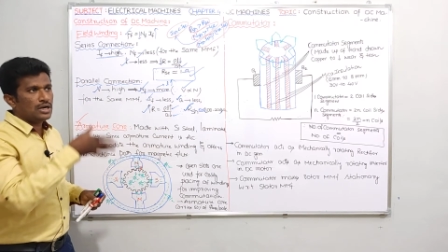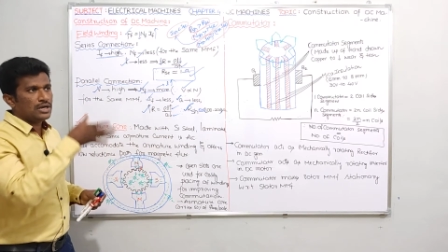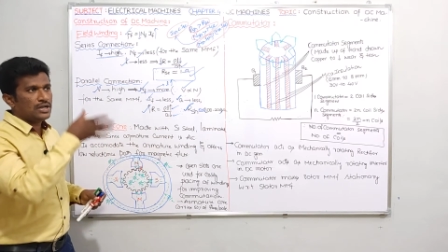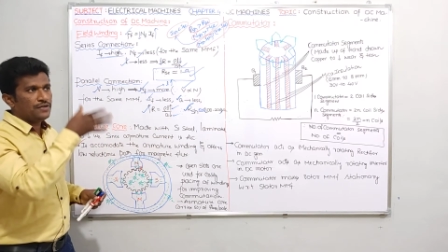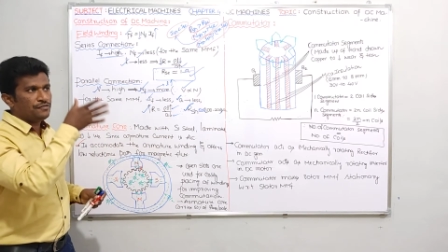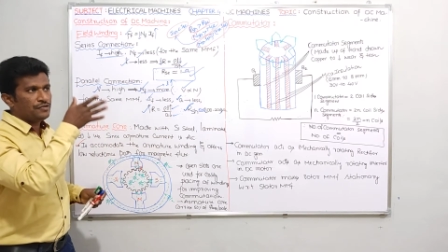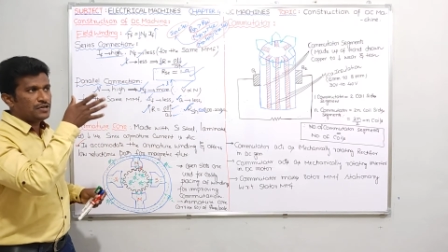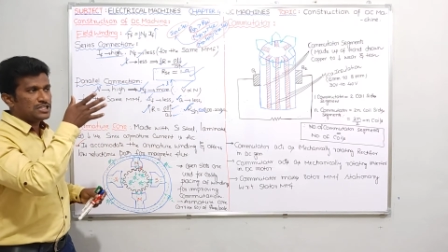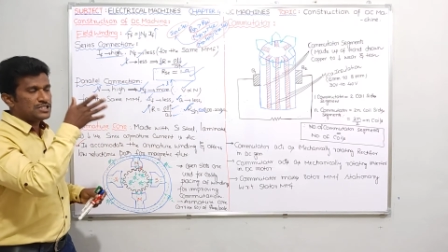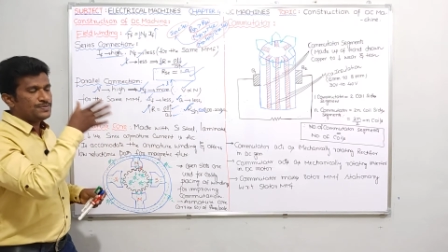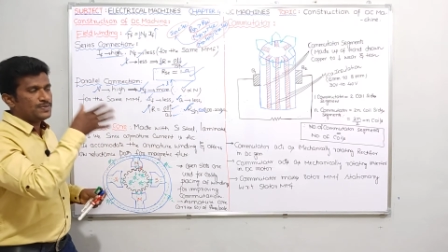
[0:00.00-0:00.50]

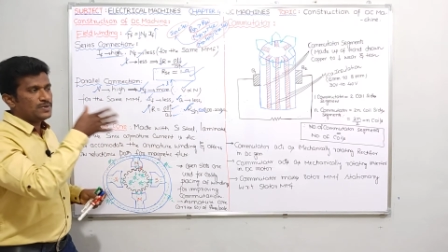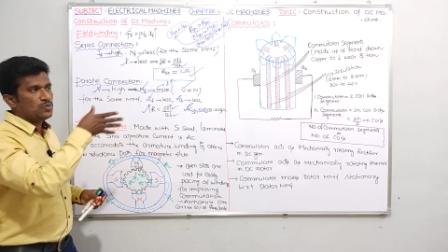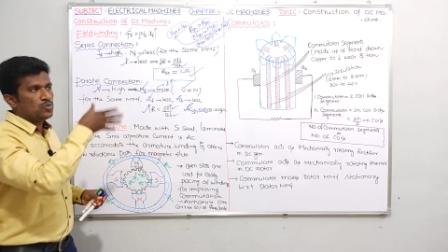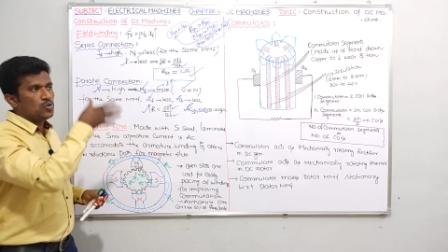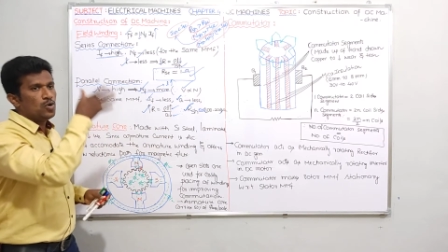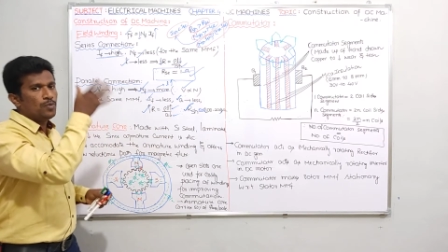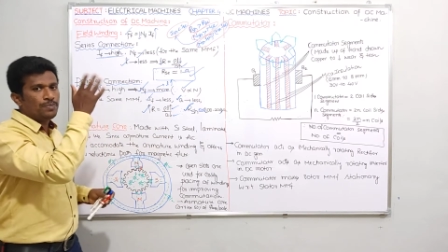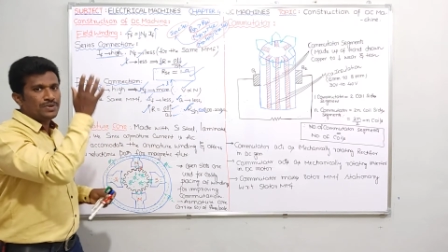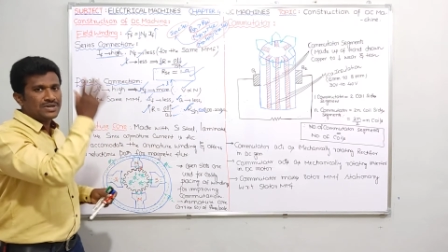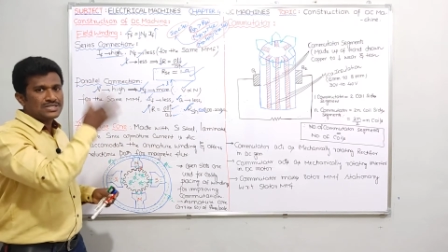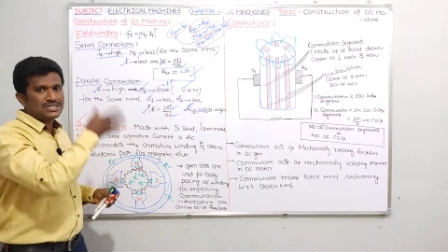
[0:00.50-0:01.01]
difference between
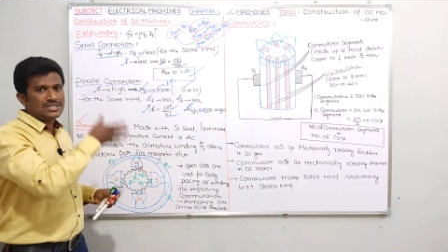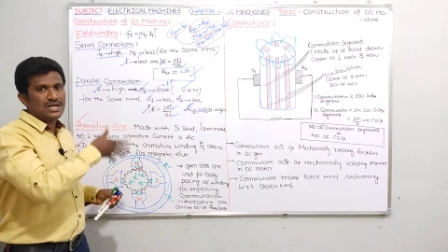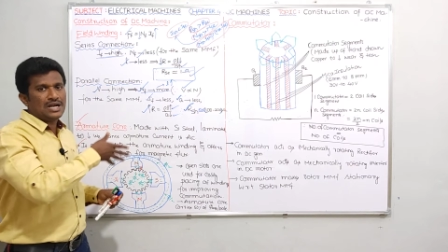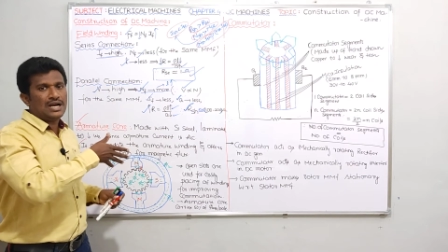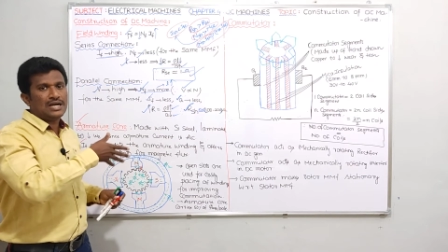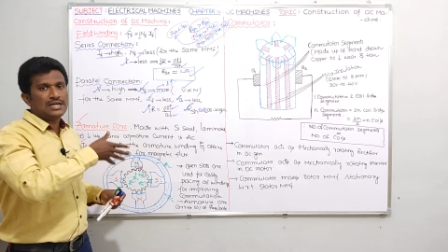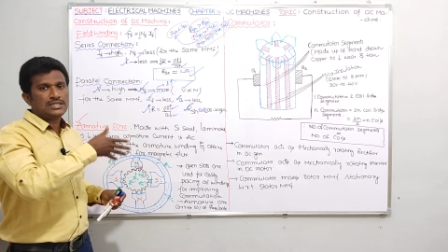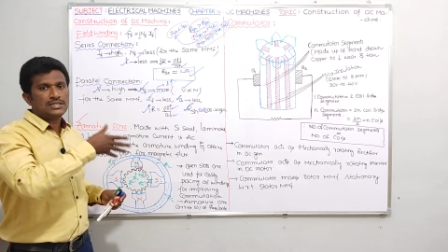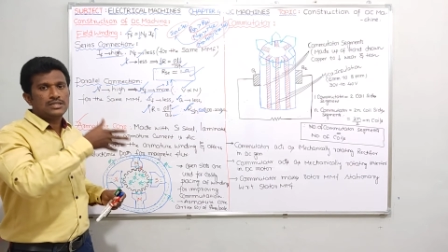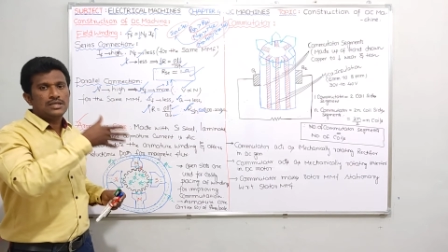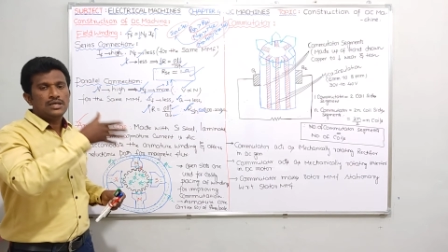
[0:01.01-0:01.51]
open
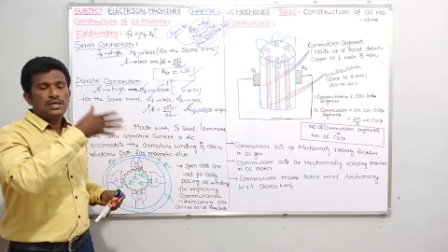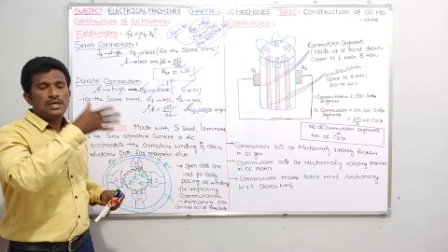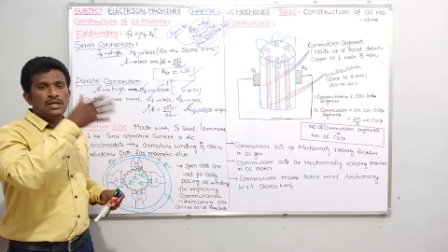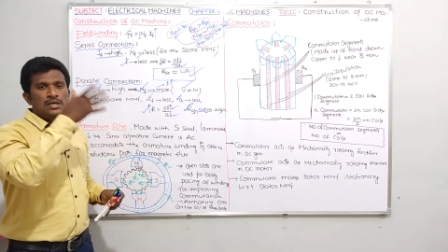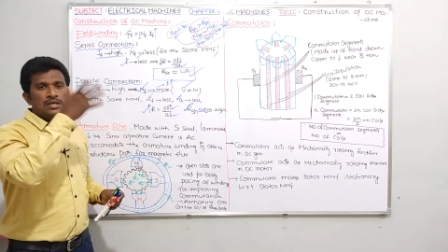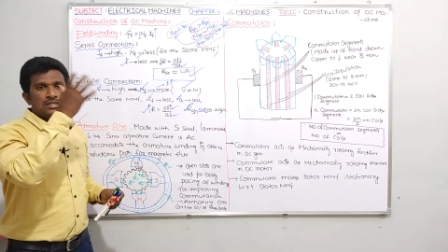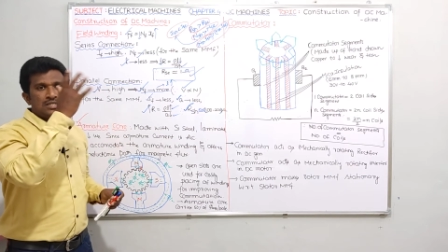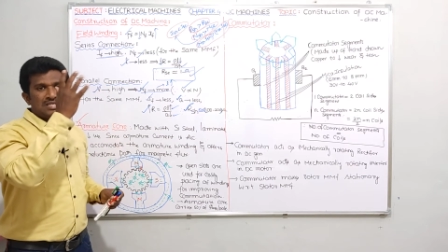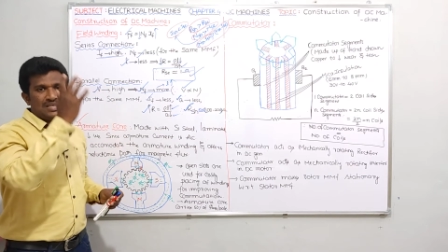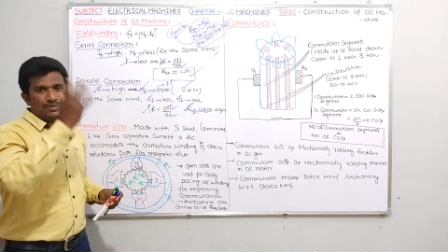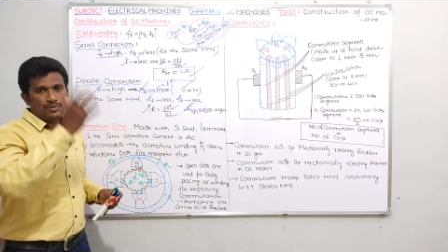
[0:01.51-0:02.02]
slots,
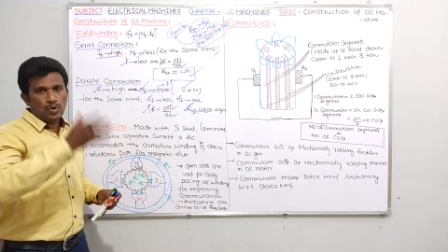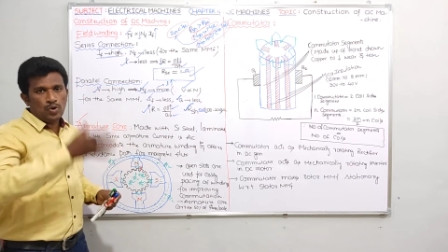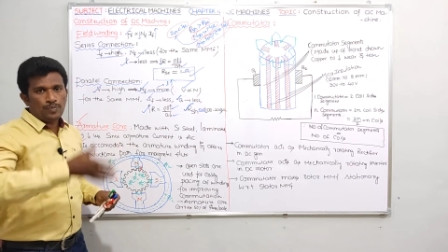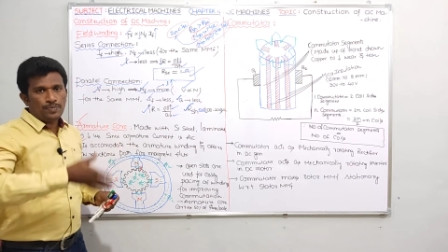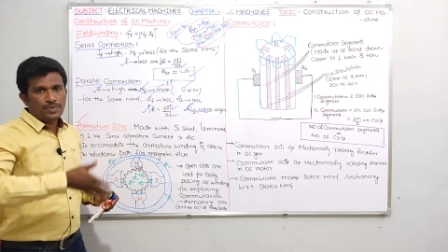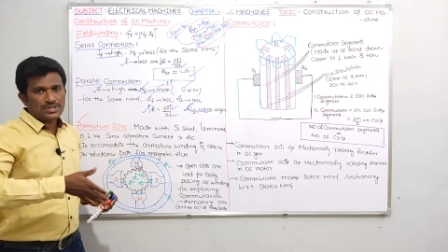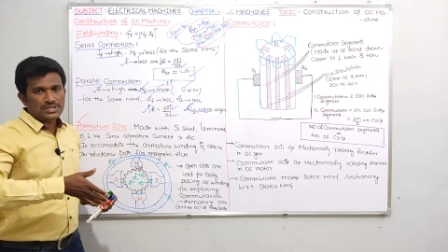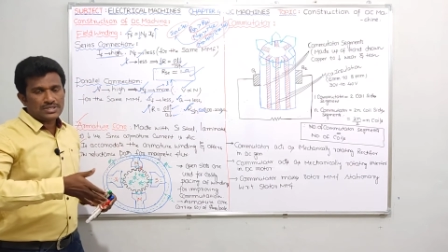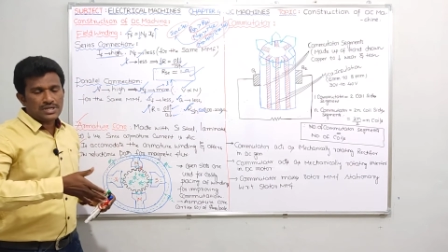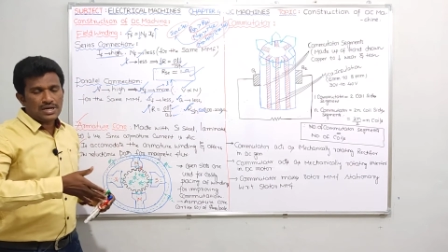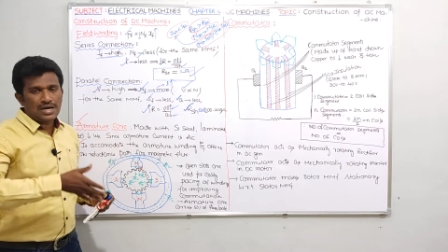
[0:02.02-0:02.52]

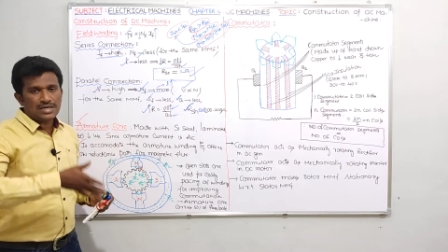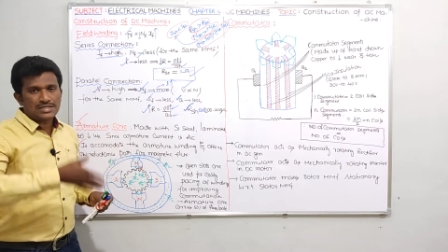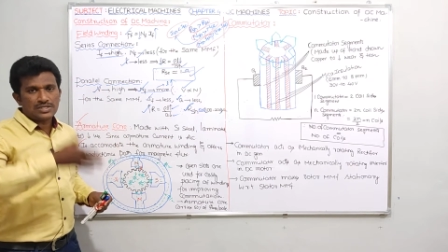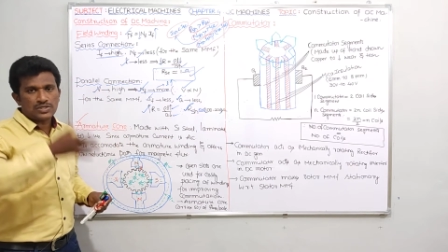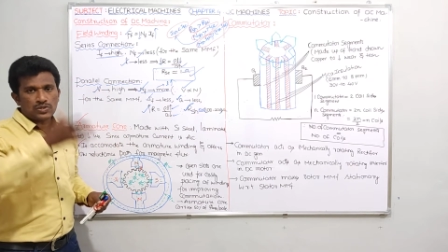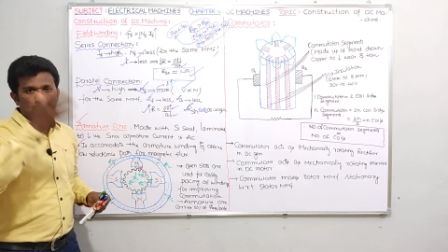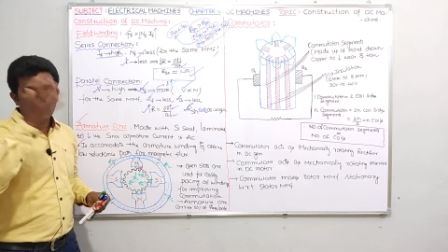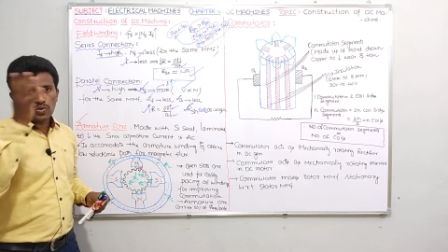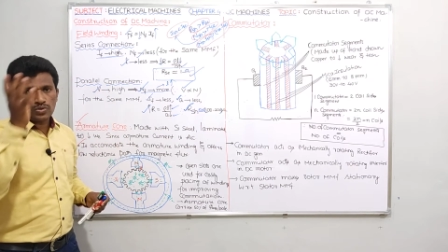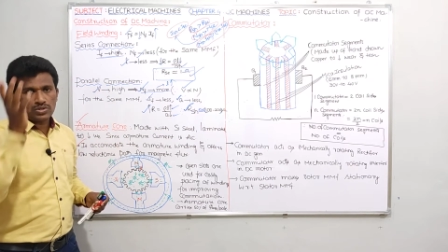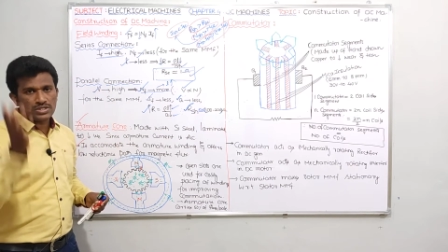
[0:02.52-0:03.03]
semi-open slots
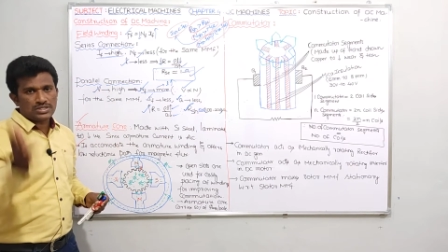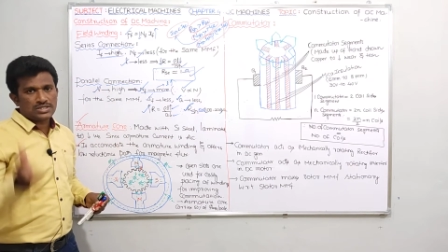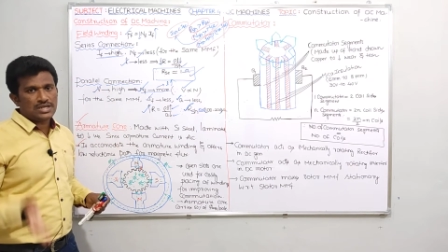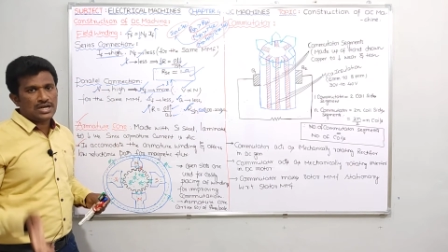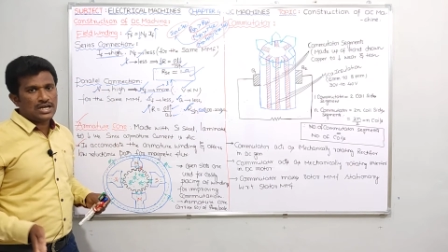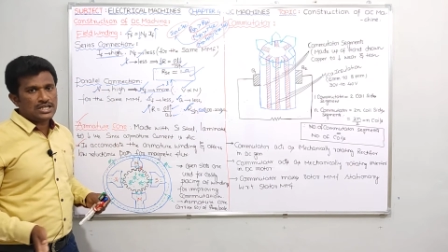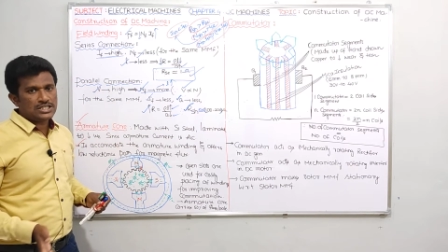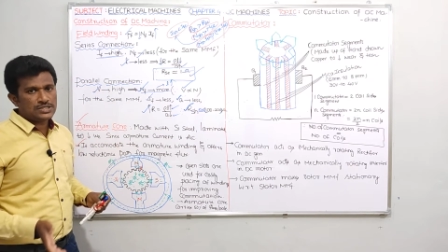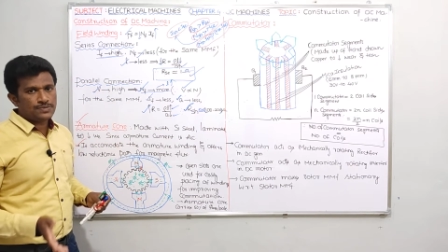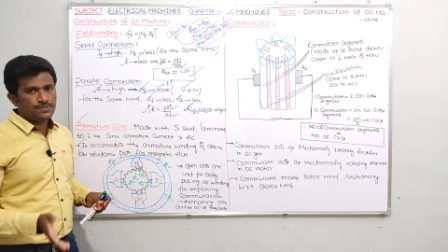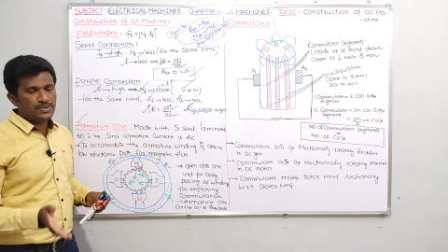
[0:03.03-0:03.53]
and closed slots.